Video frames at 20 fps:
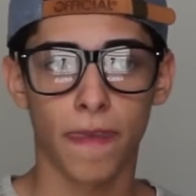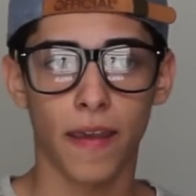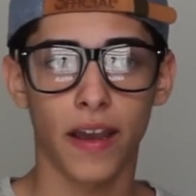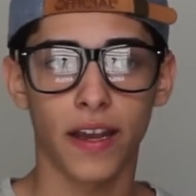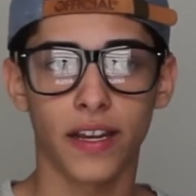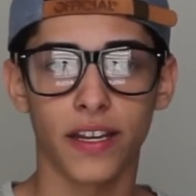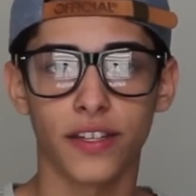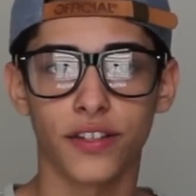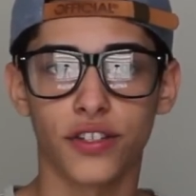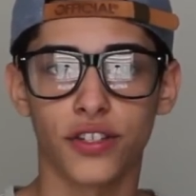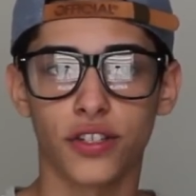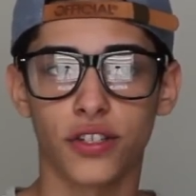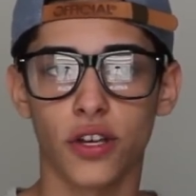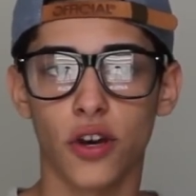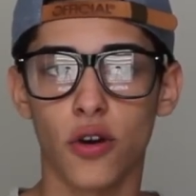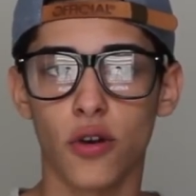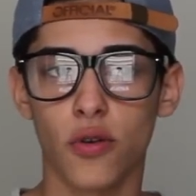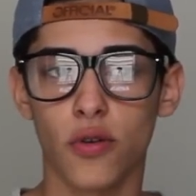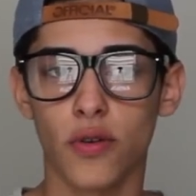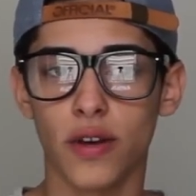Like,
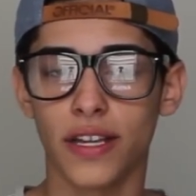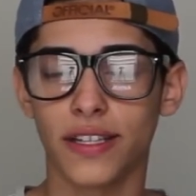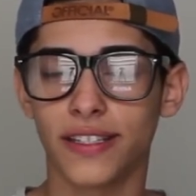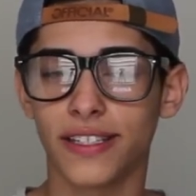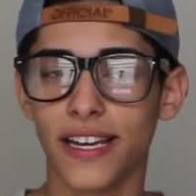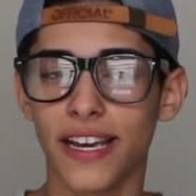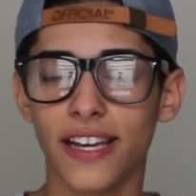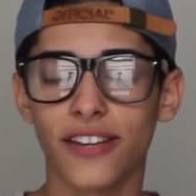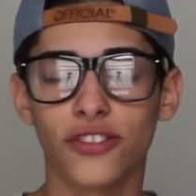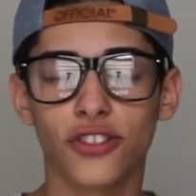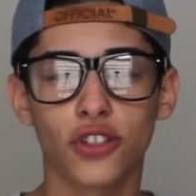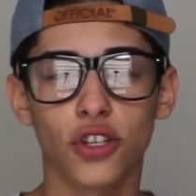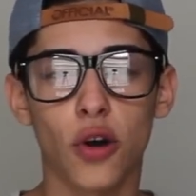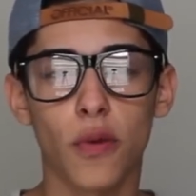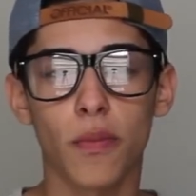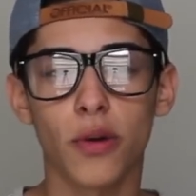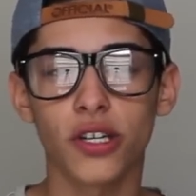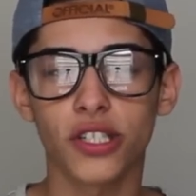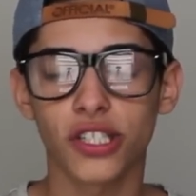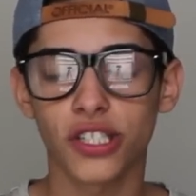it takes
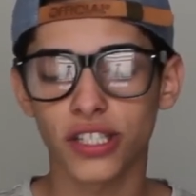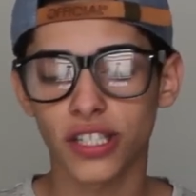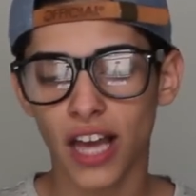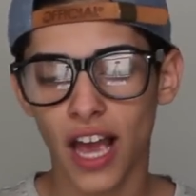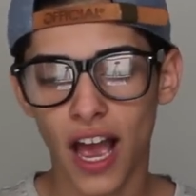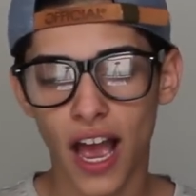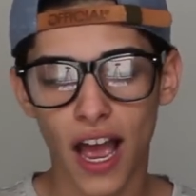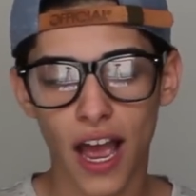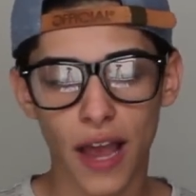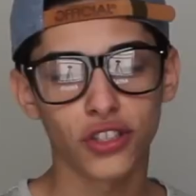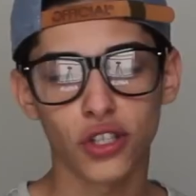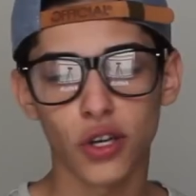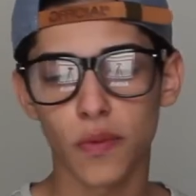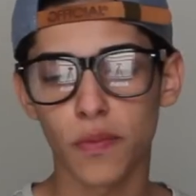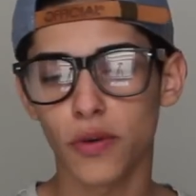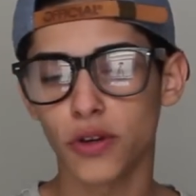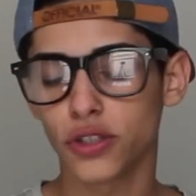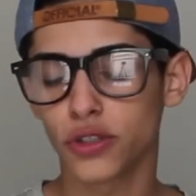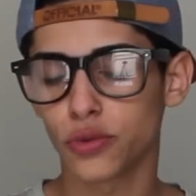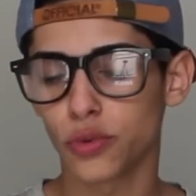so much time, so
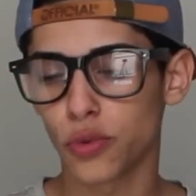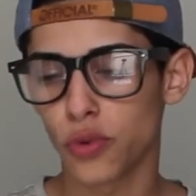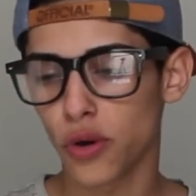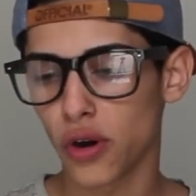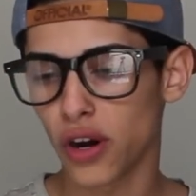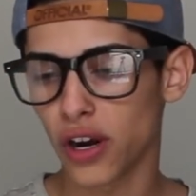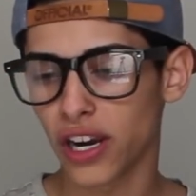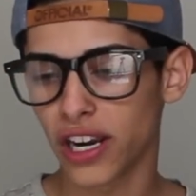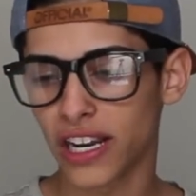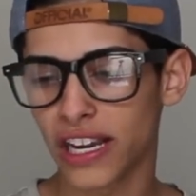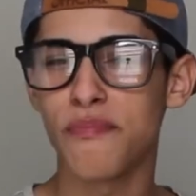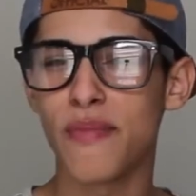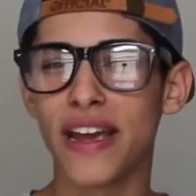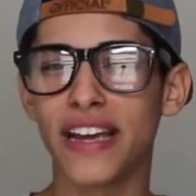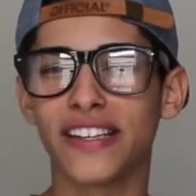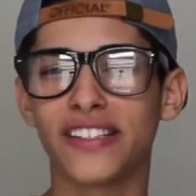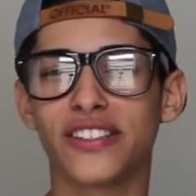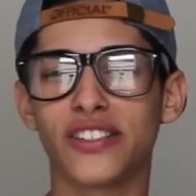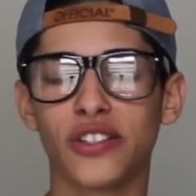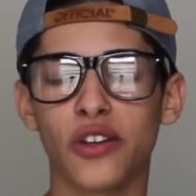much work,
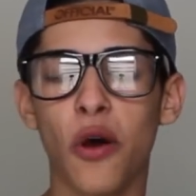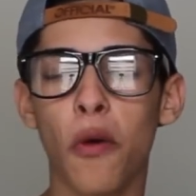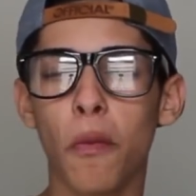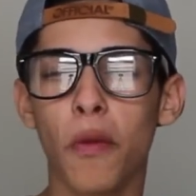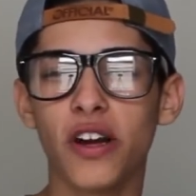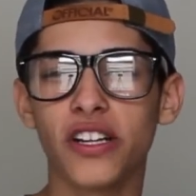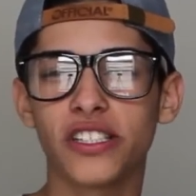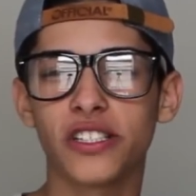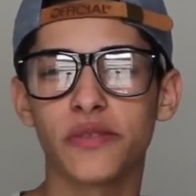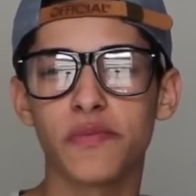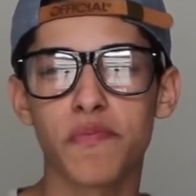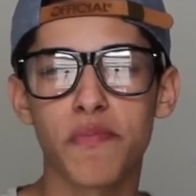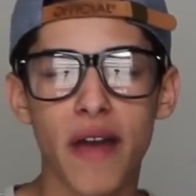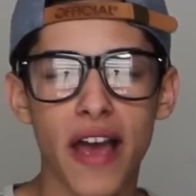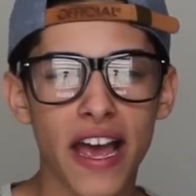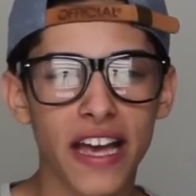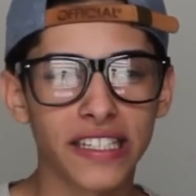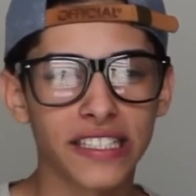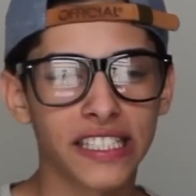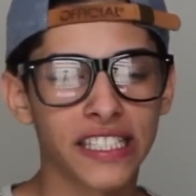makes so much
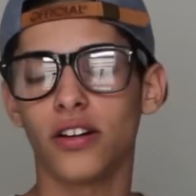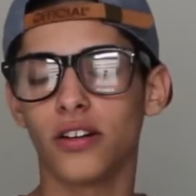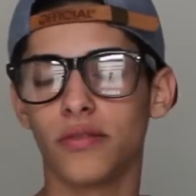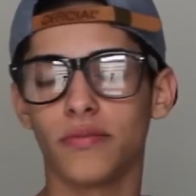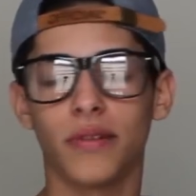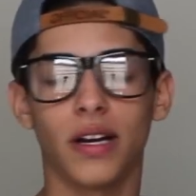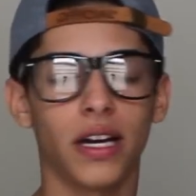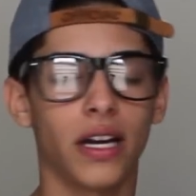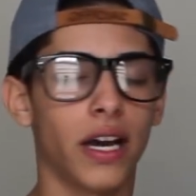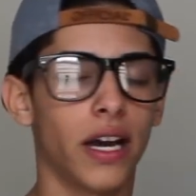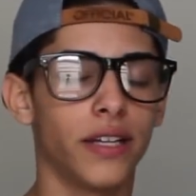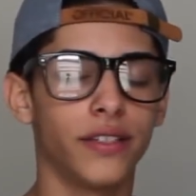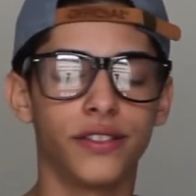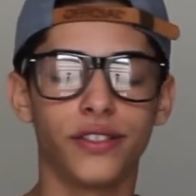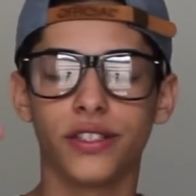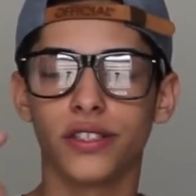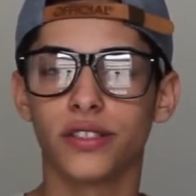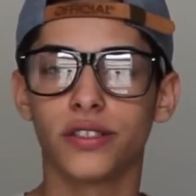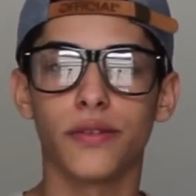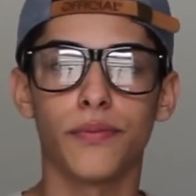mess. Oh my god,
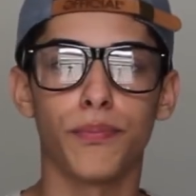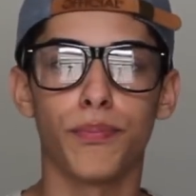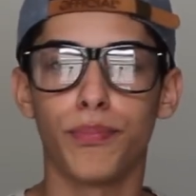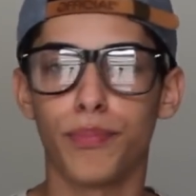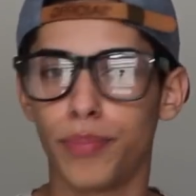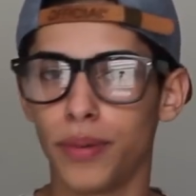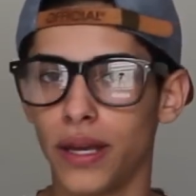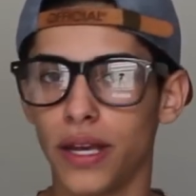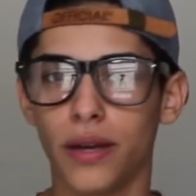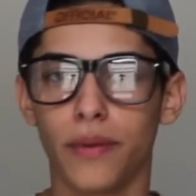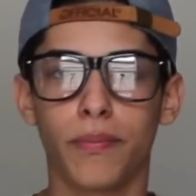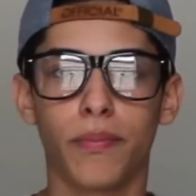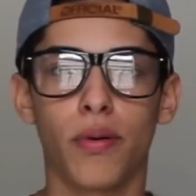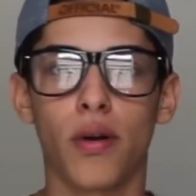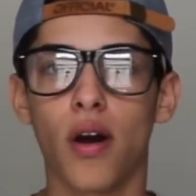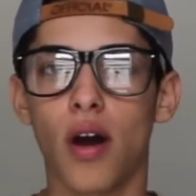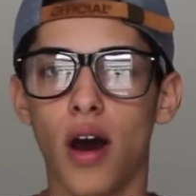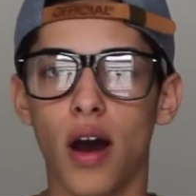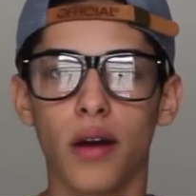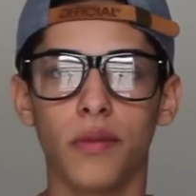it's just a big
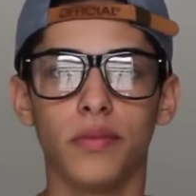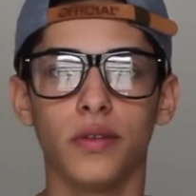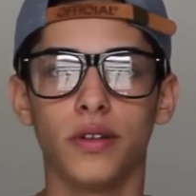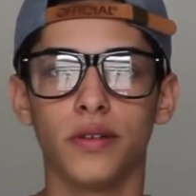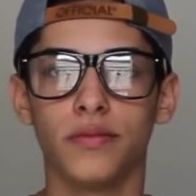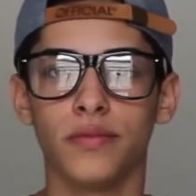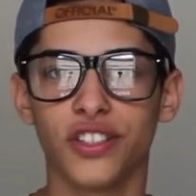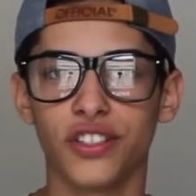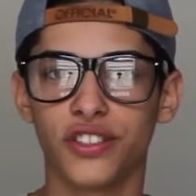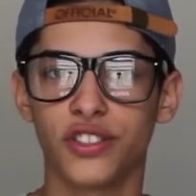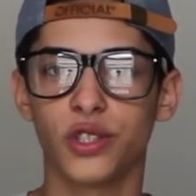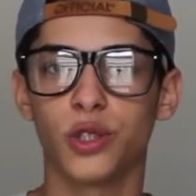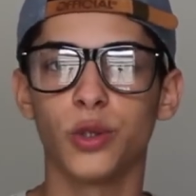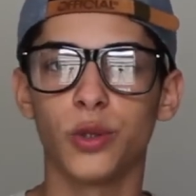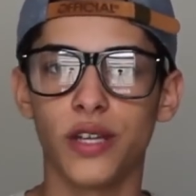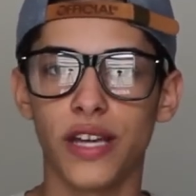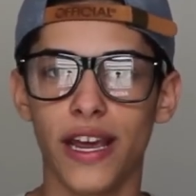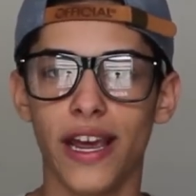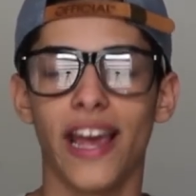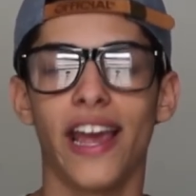problem just
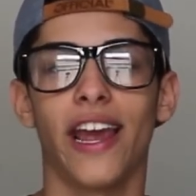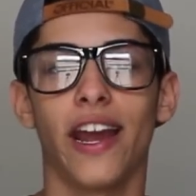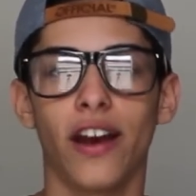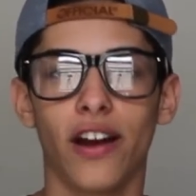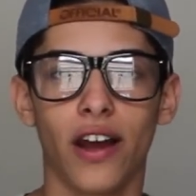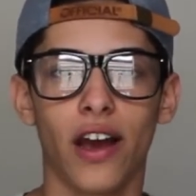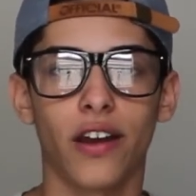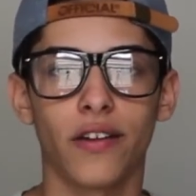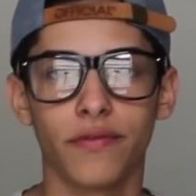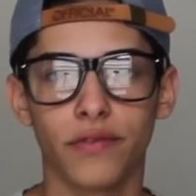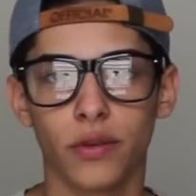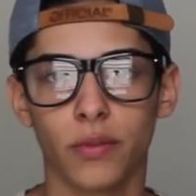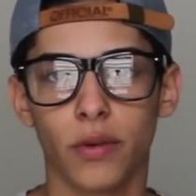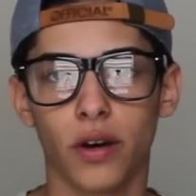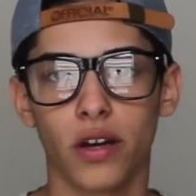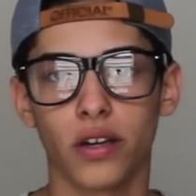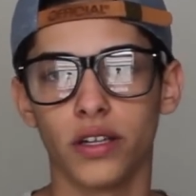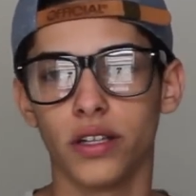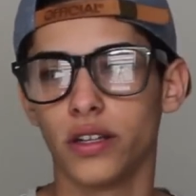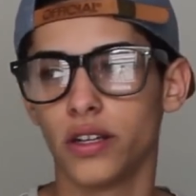to get hair out of your
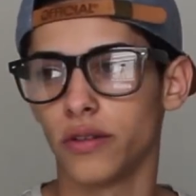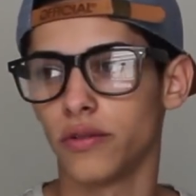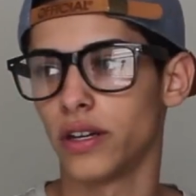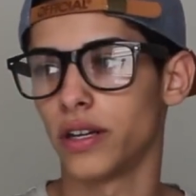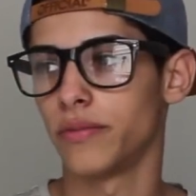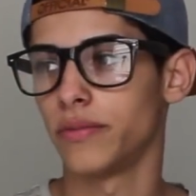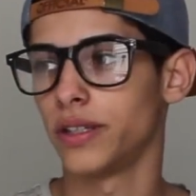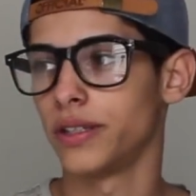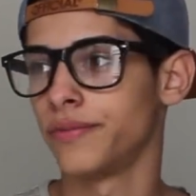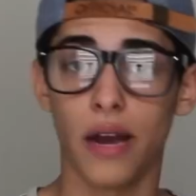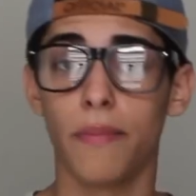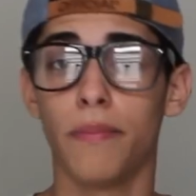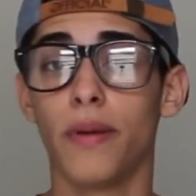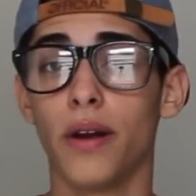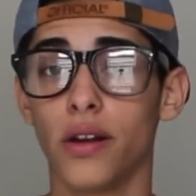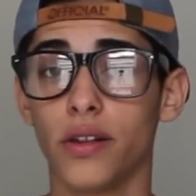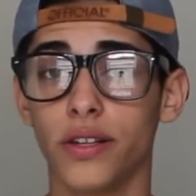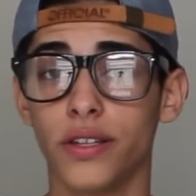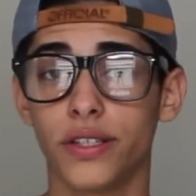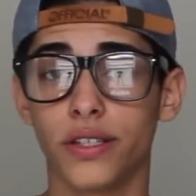body, you know what I mean? I
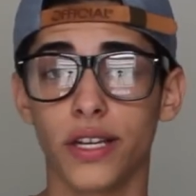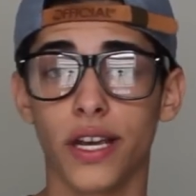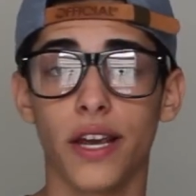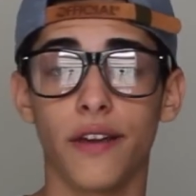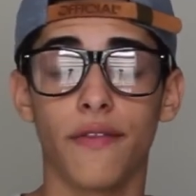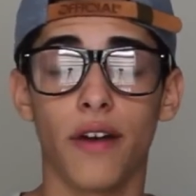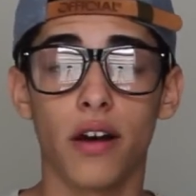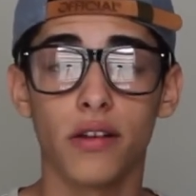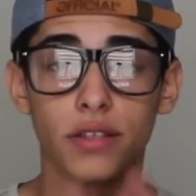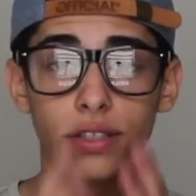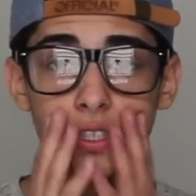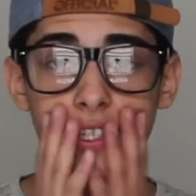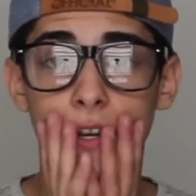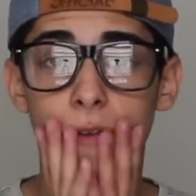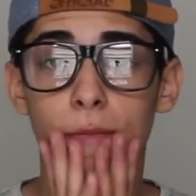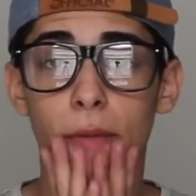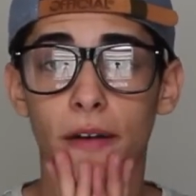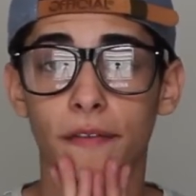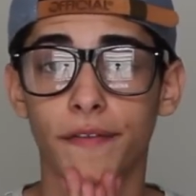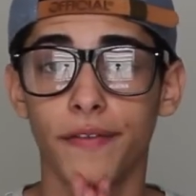barely shave, I only
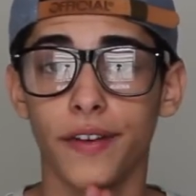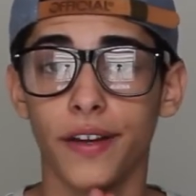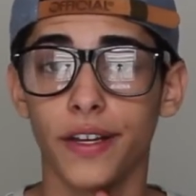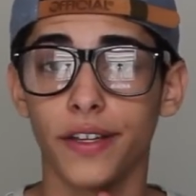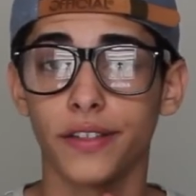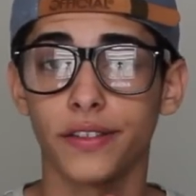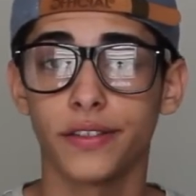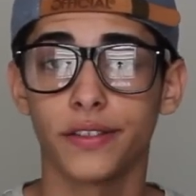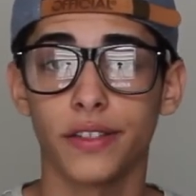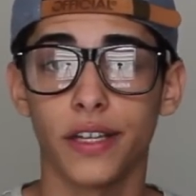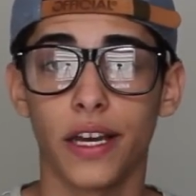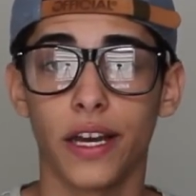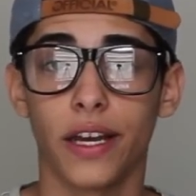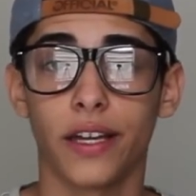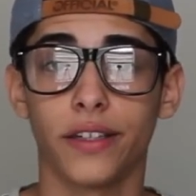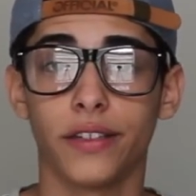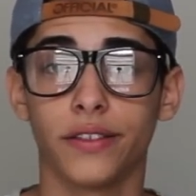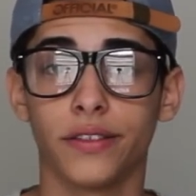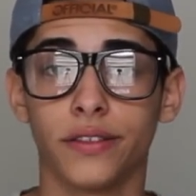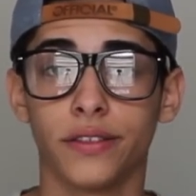shave my face
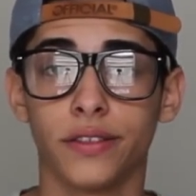and